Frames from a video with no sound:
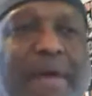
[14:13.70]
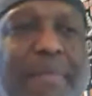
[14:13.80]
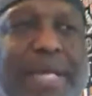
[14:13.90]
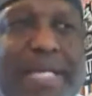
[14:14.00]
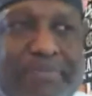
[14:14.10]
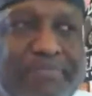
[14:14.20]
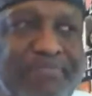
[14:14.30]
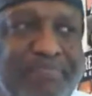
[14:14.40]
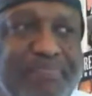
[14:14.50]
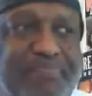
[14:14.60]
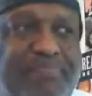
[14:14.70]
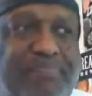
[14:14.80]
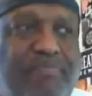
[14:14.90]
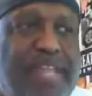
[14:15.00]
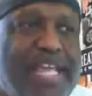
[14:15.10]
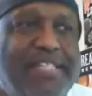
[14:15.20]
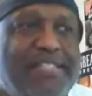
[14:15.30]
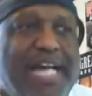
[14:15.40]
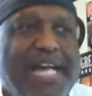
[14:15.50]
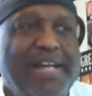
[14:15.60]
I mean, it's
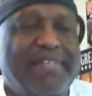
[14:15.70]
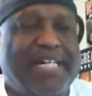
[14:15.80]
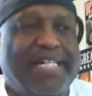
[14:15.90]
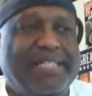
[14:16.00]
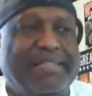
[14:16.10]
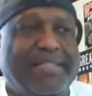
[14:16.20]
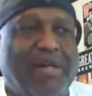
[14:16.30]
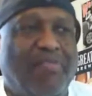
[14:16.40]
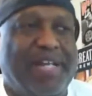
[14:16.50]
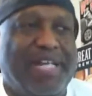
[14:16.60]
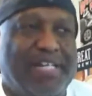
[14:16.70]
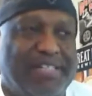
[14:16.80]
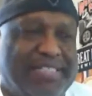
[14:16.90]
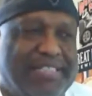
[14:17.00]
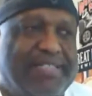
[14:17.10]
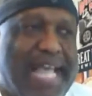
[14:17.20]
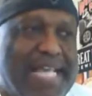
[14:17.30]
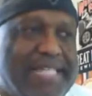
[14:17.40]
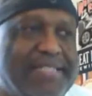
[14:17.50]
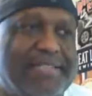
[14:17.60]
kind of over here in the
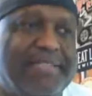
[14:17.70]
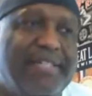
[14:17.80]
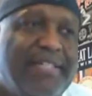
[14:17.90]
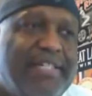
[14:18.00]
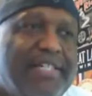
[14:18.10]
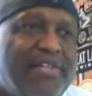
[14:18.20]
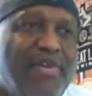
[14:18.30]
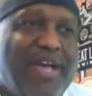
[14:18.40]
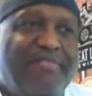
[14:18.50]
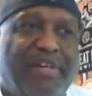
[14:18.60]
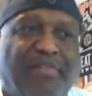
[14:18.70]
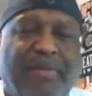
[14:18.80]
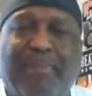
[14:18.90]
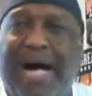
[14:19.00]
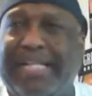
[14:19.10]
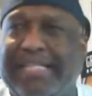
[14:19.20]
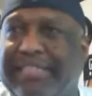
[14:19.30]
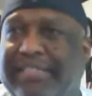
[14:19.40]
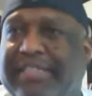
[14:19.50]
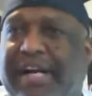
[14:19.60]
States, you have different
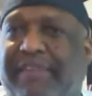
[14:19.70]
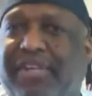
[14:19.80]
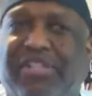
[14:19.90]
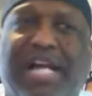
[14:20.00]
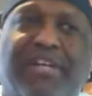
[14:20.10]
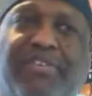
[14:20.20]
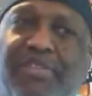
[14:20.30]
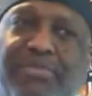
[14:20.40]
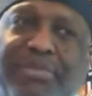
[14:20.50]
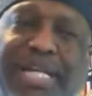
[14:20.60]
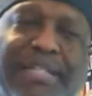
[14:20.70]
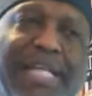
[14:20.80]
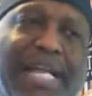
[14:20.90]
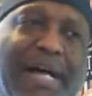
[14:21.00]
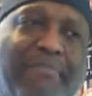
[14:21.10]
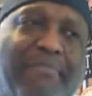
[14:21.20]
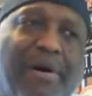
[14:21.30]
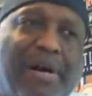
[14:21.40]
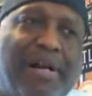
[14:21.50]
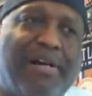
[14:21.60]
pockets of stuff. There's a lot of groups out that I'm
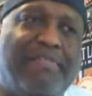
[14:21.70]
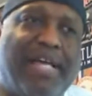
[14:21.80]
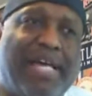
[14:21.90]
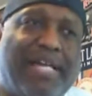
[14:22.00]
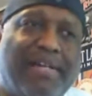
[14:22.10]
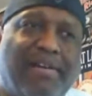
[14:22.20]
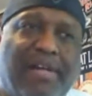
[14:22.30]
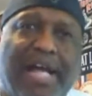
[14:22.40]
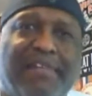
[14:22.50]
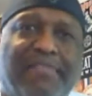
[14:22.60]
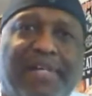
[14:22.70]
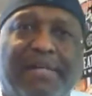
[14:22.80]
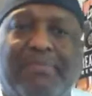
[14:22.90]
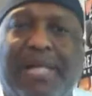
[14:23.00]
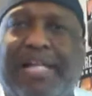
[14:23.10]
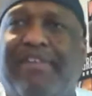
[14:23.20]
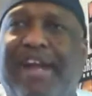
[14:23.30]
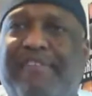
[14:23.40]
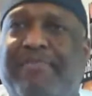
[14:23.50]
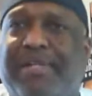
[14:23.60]
part of that are a lot of black
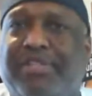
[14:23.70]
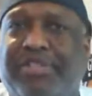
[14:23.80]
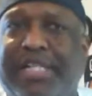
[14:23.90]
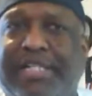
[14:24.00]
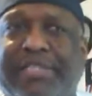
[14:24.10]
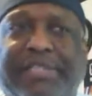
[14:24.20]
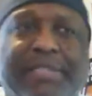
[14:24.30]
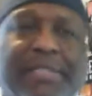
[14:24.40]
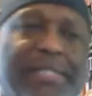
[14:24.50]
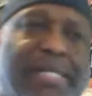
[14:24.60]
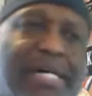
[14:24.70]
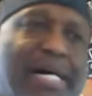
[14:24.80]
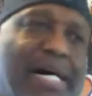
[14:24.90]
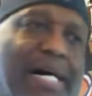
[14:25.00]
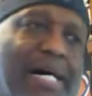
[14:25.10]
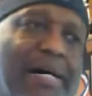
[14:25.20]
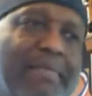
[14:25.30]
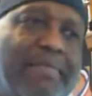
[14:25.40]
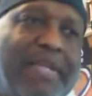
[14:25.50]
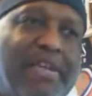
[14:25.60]
craft beer drinkers.
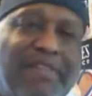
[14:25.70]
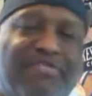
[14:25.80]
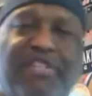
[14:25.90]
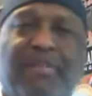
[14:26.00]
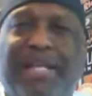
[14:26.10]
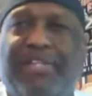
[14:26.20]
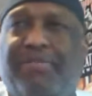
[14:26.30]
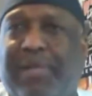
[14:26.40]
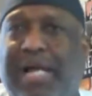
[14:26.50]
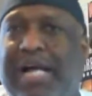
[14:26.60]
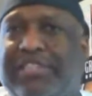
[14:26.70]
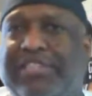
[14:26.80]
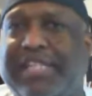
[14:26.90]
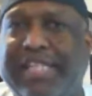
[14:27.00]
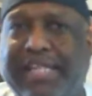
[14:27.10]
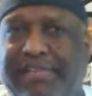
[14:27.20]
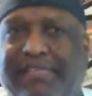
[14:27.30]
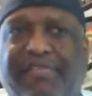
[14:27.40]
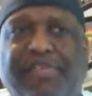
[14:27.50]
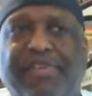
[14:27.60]
You have some that do blog, just like you
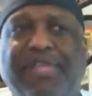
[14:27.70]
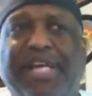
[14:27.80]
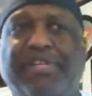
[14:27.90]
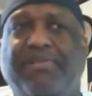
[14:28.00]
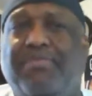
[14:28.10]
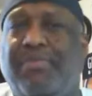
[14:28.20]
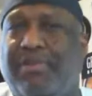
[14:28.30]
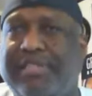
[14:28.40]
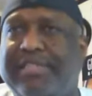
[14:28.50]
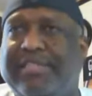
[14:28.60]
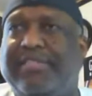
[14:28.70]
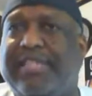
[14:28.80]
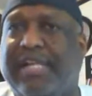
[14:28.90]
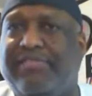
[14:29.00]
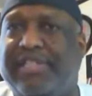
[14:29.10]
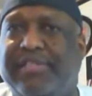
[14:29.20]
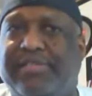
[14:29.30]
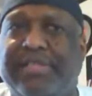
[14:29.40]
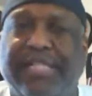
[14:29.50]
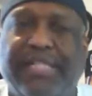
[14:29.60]
have a few that do breweries and stuff
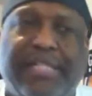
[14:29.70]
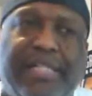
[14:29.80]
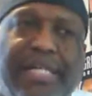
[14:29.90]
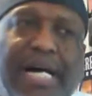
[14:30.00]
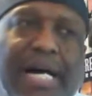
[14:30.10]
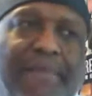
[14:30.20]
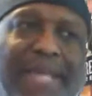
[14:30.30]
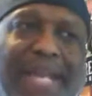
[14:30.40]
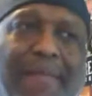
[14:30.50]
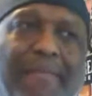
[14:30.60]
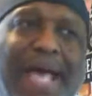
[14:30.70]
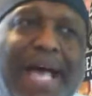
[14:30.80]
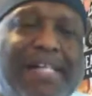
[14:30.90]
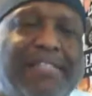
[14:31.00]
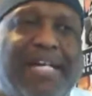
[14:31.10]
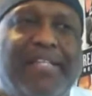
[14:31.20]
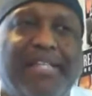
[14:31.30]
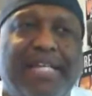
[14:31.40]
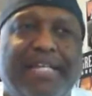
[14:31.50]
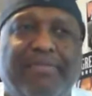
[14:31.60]
too. In the past, I
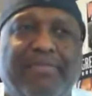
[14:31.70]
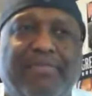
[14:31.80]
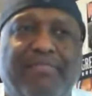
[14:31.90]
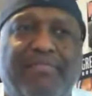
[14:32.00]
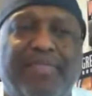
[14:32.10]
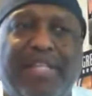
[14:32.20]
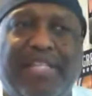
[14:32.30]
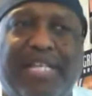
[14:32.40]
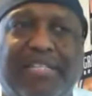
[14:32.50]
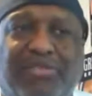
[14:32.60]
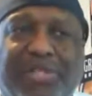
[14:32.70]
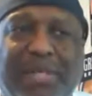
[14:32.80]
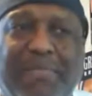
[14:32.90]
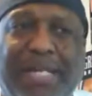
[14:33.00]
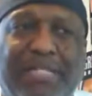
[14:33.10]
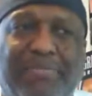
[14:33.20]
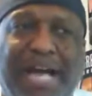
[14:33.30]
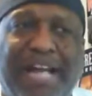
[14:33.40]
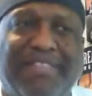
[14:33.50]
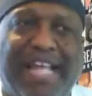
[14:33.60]
think the thing has really been, it's
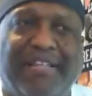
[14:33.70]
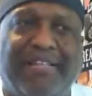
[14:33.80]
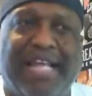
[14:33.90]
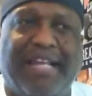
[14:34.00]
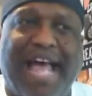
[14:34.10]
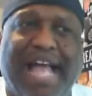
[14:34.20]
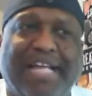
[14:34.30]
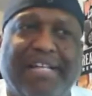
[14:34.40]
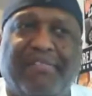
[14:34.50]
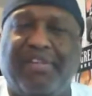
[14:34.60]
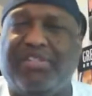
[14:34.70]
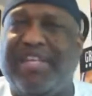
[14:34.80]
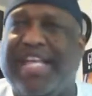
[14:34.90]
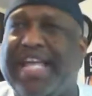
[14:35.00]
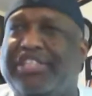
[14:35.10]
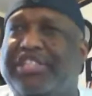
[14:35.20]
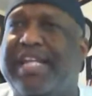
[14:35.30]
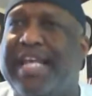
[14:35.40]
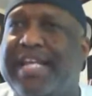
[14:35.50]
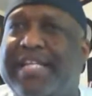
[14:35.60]
kind of that lack of
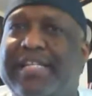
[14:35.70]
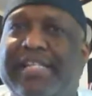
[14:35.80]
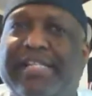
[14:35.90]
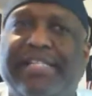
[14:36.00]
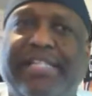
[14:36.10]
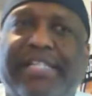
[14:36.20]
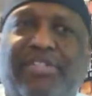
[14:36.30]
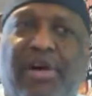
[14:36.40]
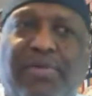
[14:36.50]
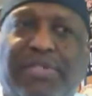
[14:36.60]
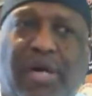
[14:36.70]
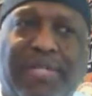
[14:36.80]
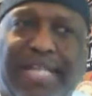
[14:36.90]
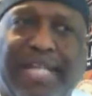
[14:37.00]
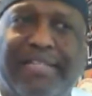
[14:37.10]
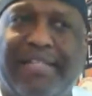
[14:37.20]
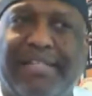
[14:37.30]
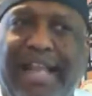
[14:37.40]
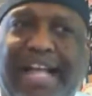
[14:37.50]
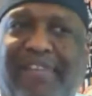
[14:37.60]
diversification in it. So it was always like the
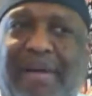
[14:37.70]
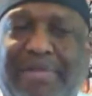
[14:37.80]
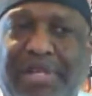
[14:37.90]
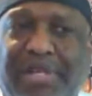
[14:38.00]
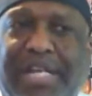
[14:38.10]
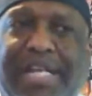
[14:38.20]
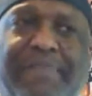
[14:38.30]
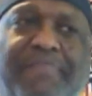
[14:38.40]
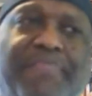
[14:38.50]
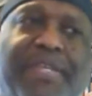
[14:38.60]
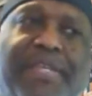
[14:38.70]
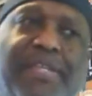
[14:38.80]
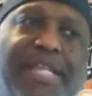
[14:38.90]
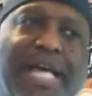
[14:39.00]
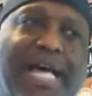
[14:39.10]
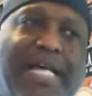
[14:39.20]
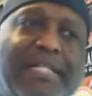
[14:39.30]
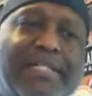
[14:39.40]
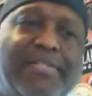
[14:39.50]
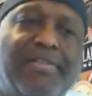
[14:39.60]
lack of opportunity,
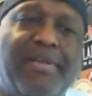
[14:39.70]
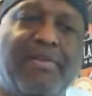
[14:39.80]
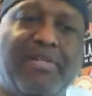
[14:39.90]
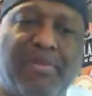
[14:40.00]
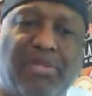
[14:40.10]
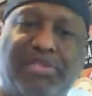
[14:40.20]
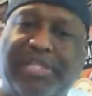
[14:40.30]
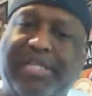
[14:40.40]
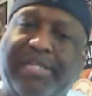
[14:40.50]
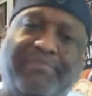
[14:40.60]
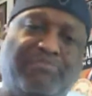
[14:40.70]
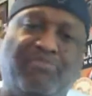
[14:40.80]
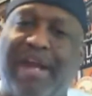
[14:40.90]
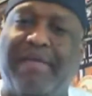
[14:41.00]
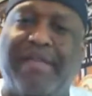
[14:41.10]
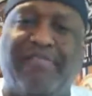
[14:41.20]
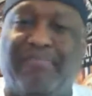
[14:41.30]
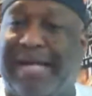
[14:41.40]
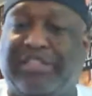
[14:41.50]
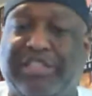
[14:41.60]
that it was mostly ran even
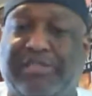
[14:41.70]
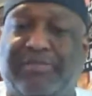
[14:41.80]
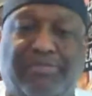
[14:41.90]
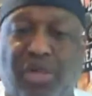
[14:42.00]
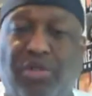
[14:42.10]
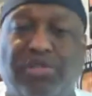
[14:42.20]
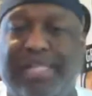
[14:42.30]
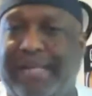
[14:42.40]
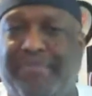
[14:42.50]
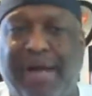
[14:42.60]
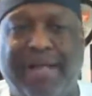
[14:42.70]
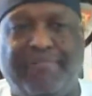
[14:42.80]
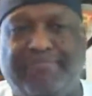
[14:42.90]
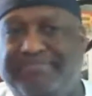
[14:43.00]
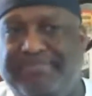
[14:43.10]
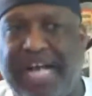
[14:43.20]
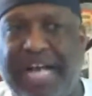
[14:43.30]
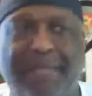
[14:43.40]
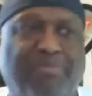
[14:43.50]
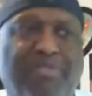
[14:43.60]
by just totally like probably
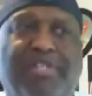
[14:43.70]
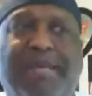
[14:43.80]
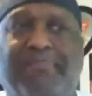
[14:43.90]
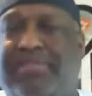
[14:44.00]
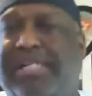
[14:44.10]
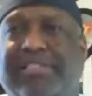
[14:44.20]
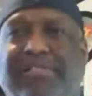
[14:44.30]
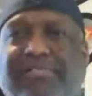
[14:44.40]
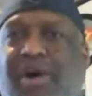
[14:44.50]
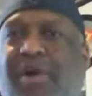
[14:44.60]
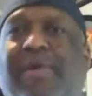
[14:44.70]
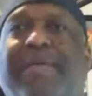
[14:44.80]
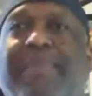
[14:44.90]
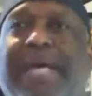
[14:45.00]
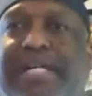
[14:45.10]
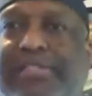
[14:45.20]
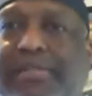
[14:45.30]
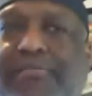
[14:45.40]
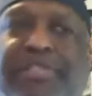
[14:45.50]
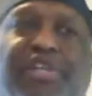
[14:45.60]
90% plus of all white
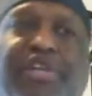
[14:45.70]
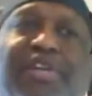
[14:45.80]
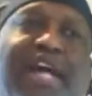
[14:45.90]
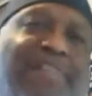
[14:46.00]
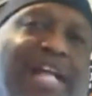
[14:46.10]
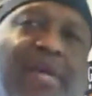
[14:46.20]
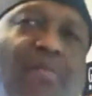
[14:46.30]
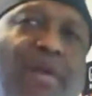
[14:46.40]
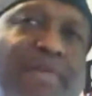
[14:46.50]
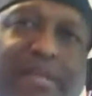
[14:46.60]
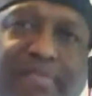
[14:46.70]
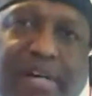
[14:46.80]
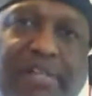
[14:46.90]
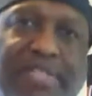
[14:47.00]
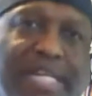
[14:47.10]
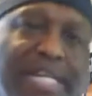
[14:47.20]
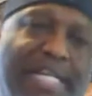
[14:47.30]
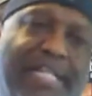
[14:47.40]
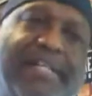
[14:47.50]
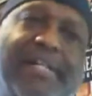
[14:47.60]
males. So you didn't have a lot of women involved in it
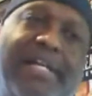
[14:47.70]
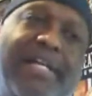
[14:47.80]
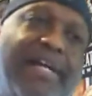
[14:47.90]
either.